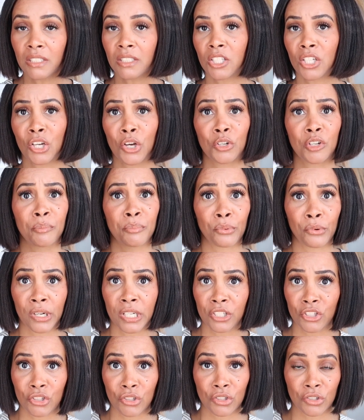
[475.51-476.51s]
to go to
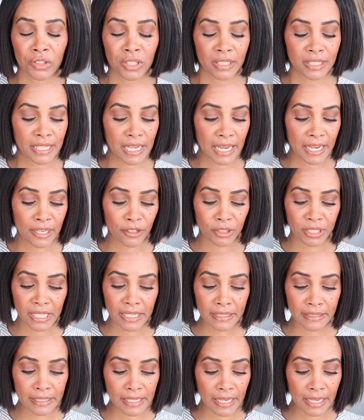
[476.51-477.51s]
brunch during the day or
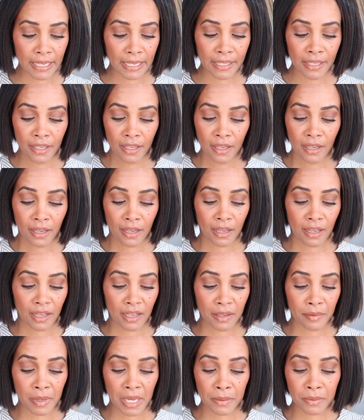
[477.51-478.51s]
date day.
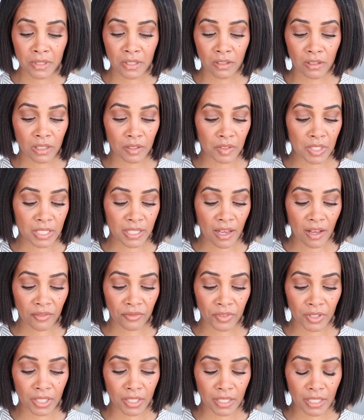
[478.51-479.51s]
Um, I absolutely love this
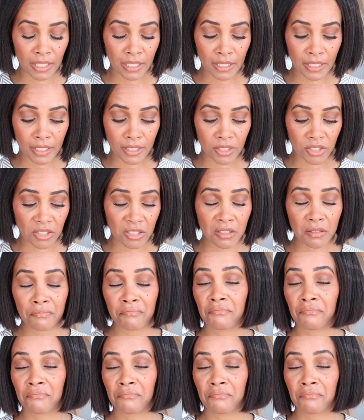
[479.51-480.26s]
outfit and just